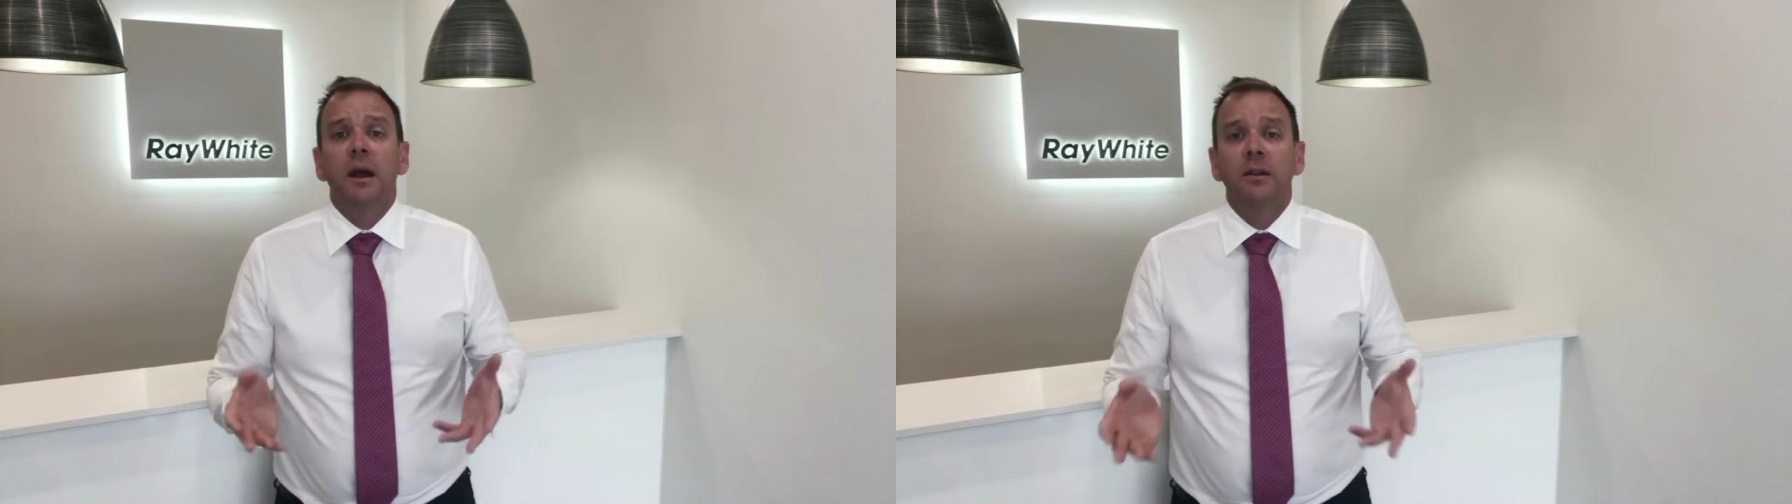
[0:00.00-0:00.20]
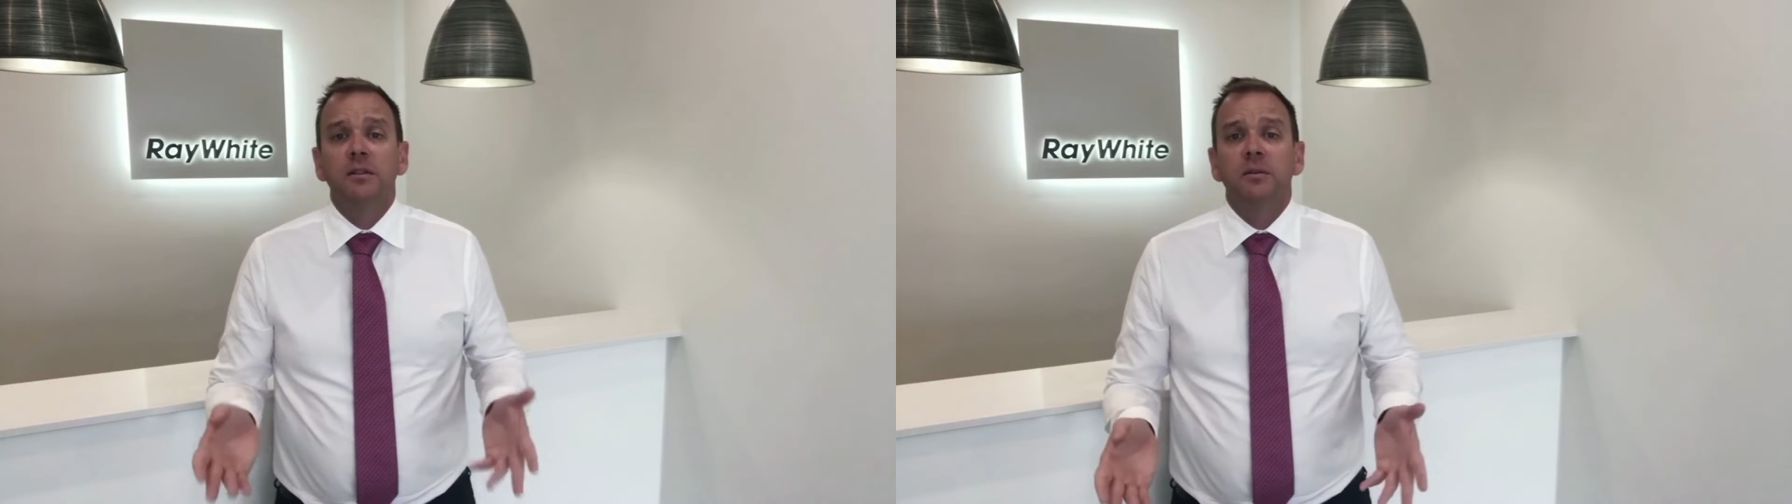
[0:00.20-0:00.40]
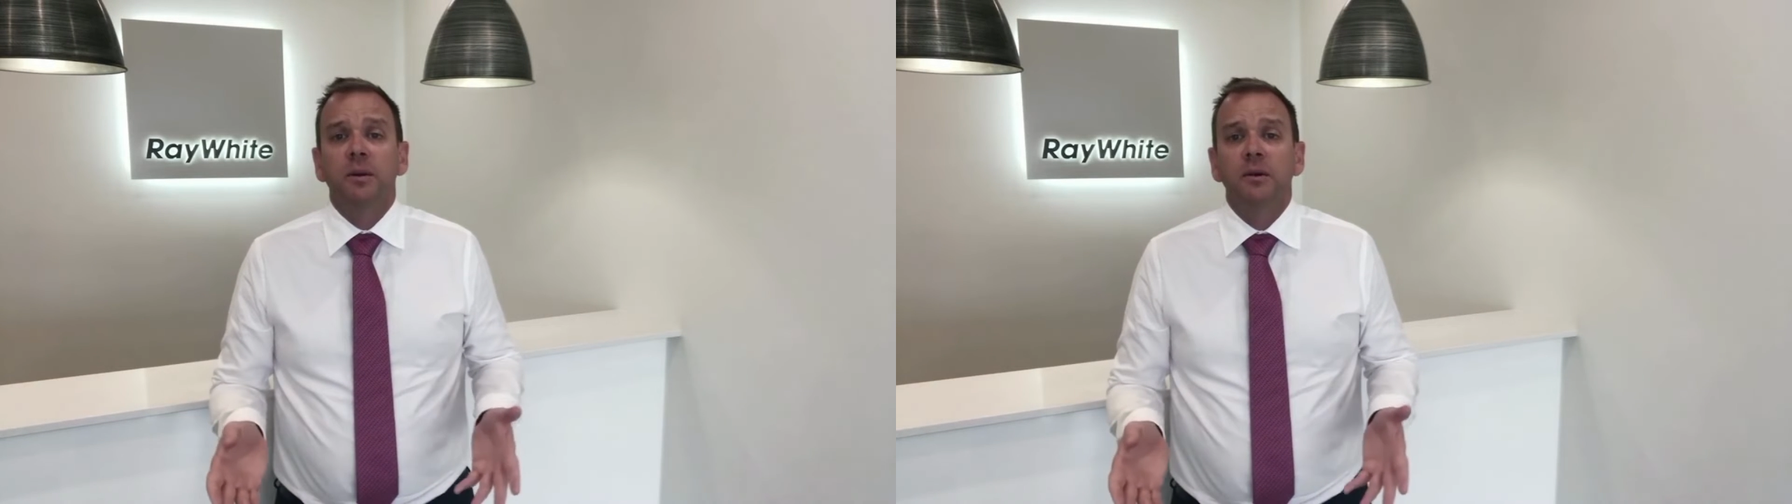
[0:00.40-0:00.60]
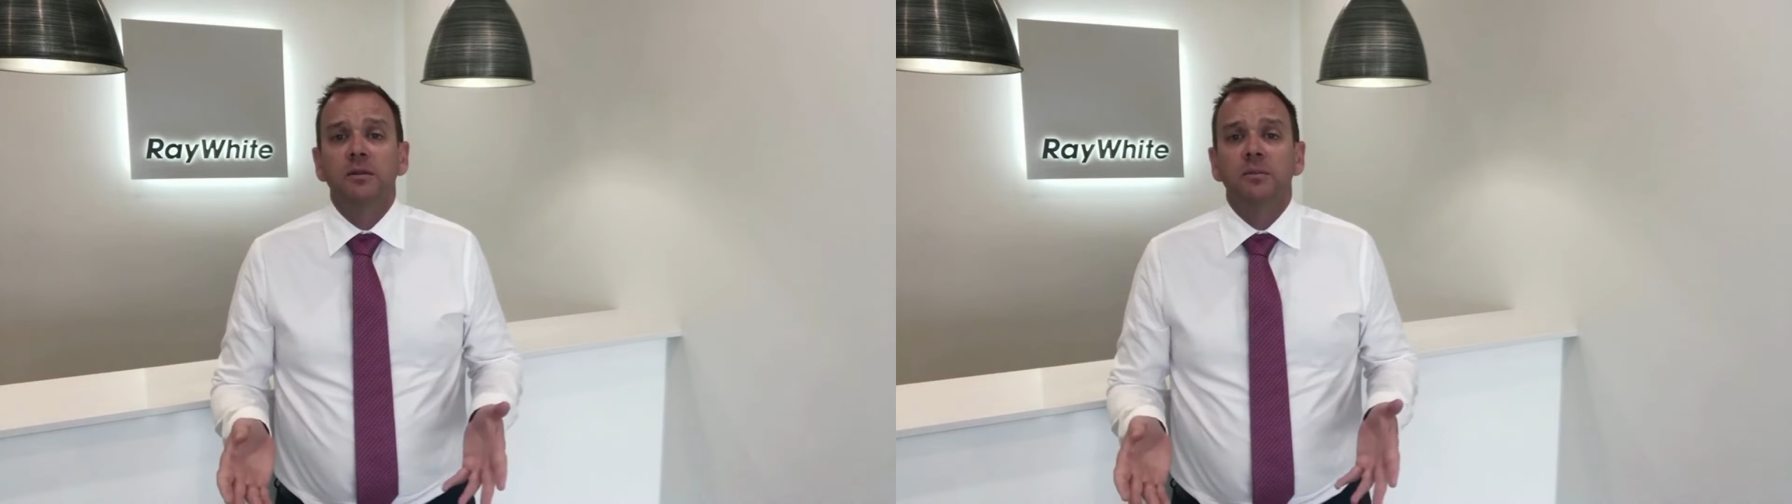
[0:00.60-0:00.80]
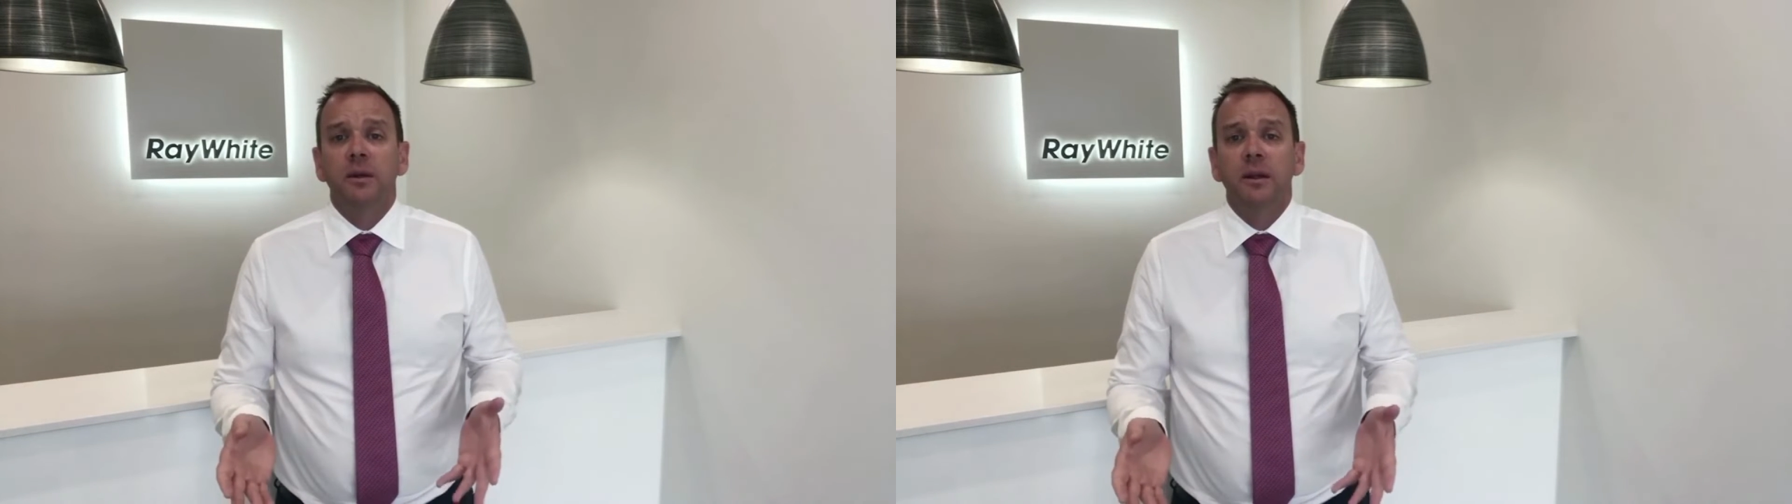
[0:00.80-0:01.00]
and the
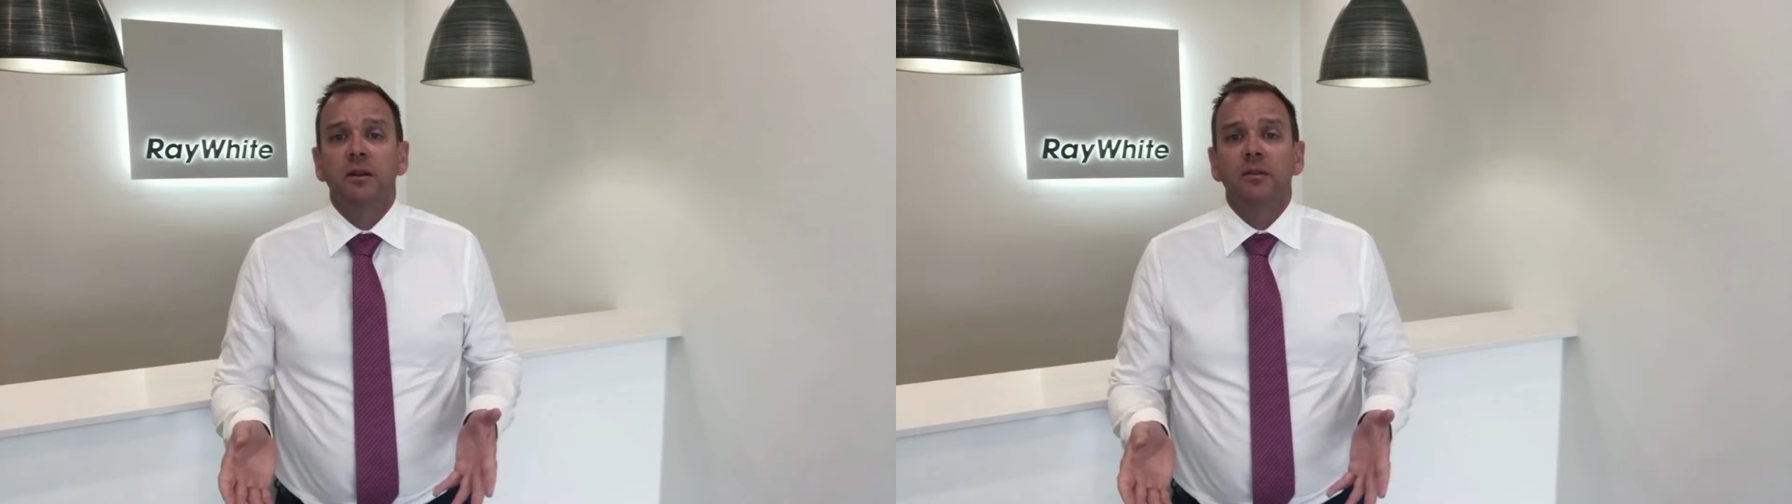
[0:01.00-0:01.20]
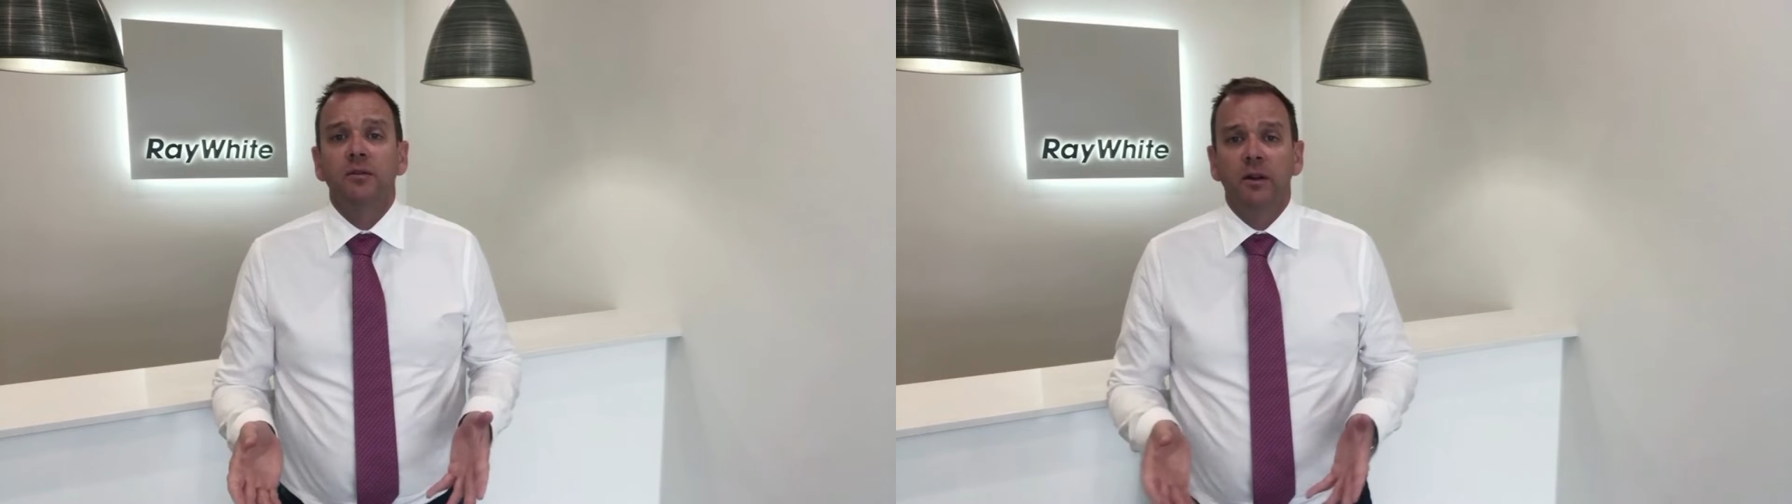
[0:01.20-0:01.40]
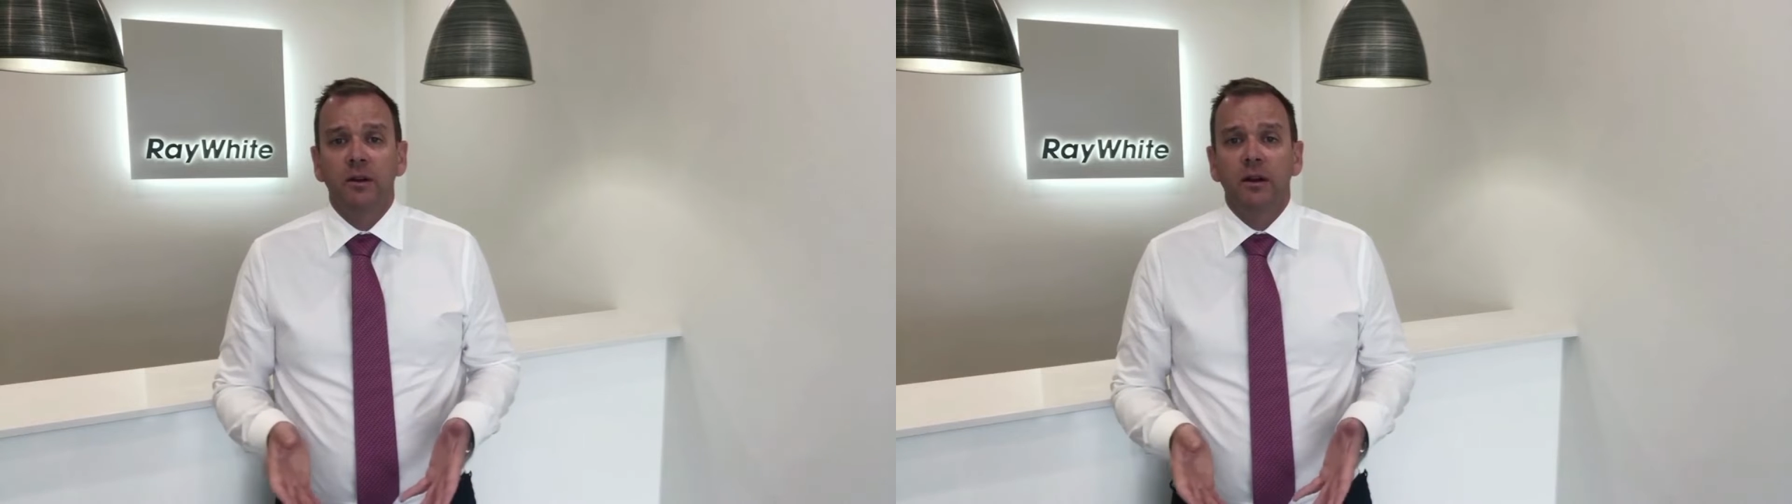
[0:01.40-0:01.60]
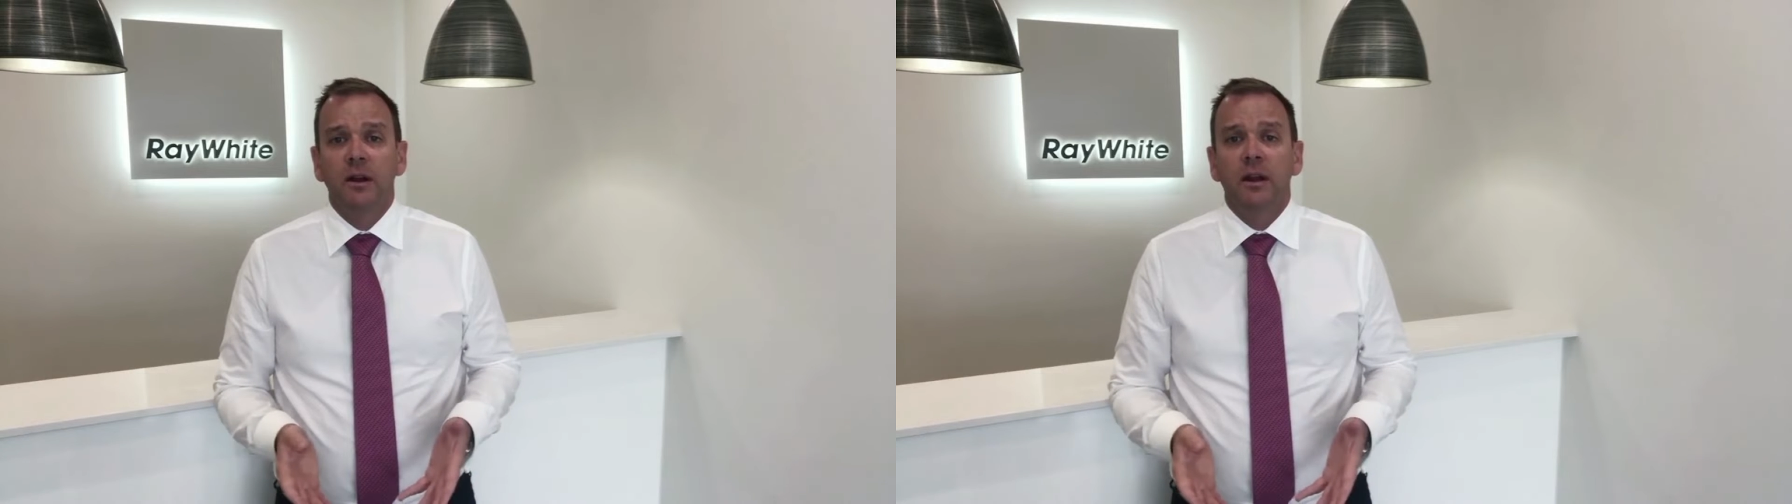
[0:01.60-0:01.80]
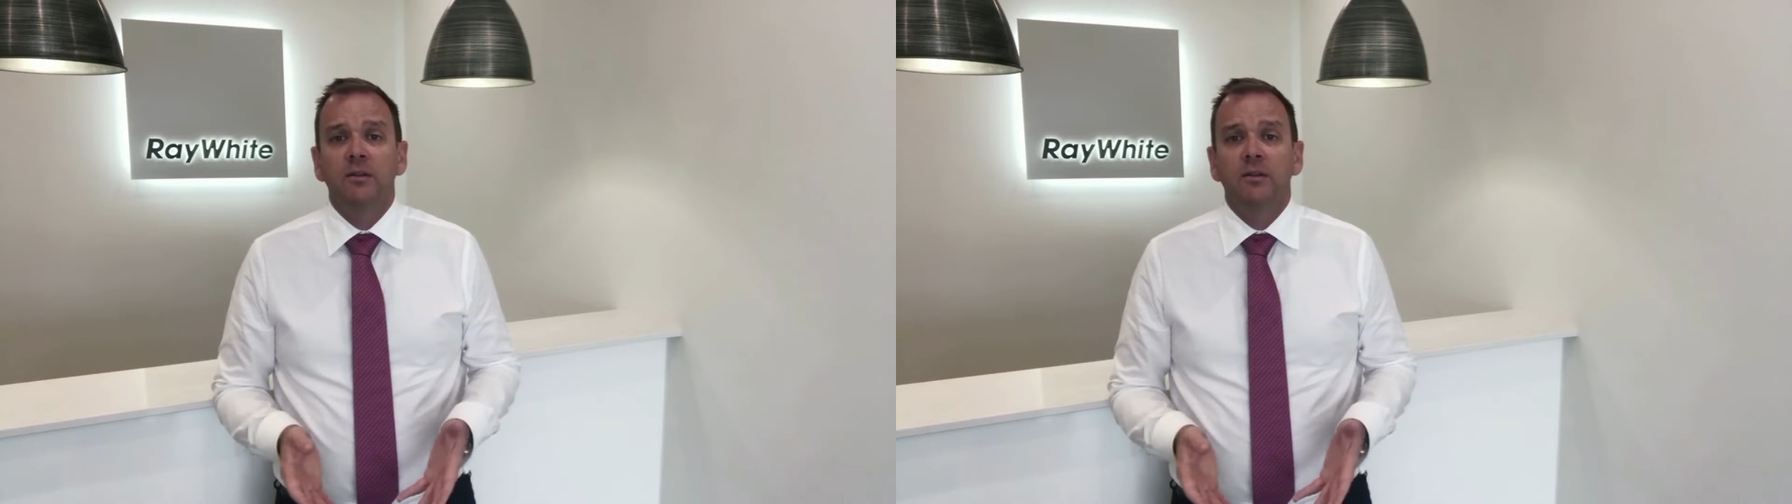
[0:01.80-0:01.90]
supposed peak of the variant